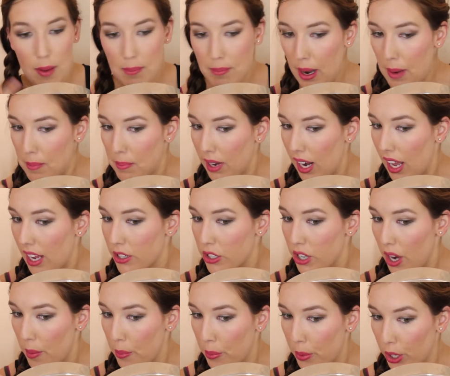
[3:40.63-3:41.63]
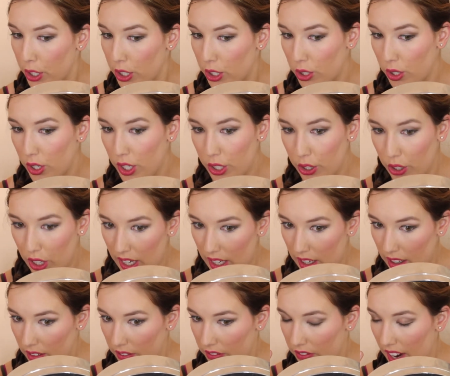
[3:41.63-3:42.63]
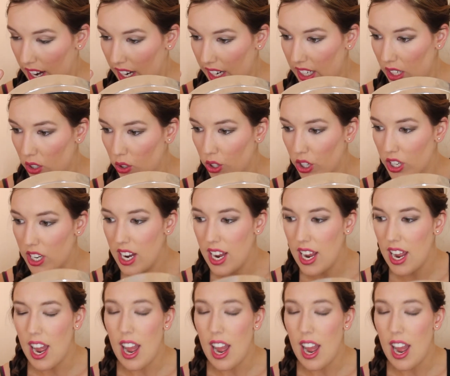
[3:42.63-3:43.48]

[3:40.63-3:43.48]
My blush and bronzer are looking fairly good.